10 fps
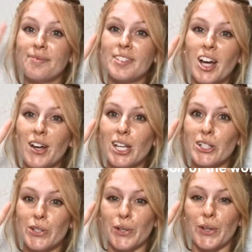
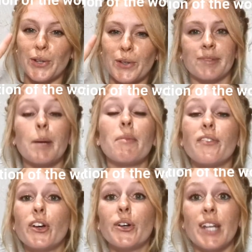Target 2.
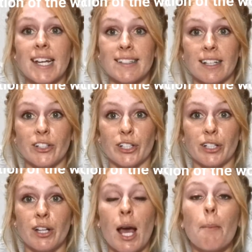For your next
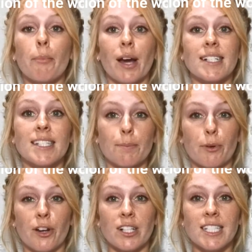session, practice the
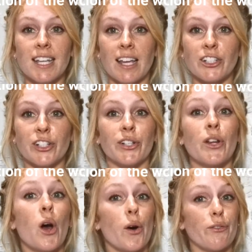pronunciation
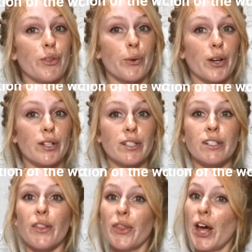of the
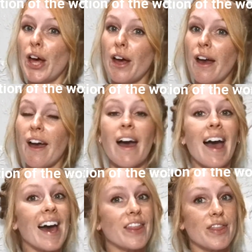words the
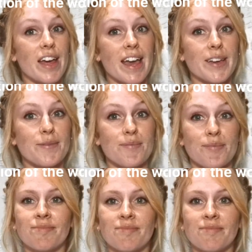and they.
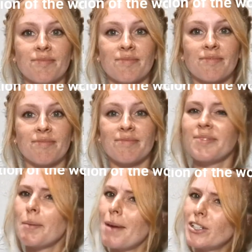
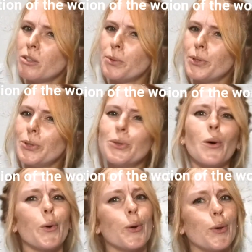Measurable
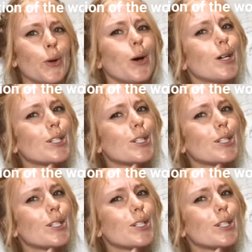or not?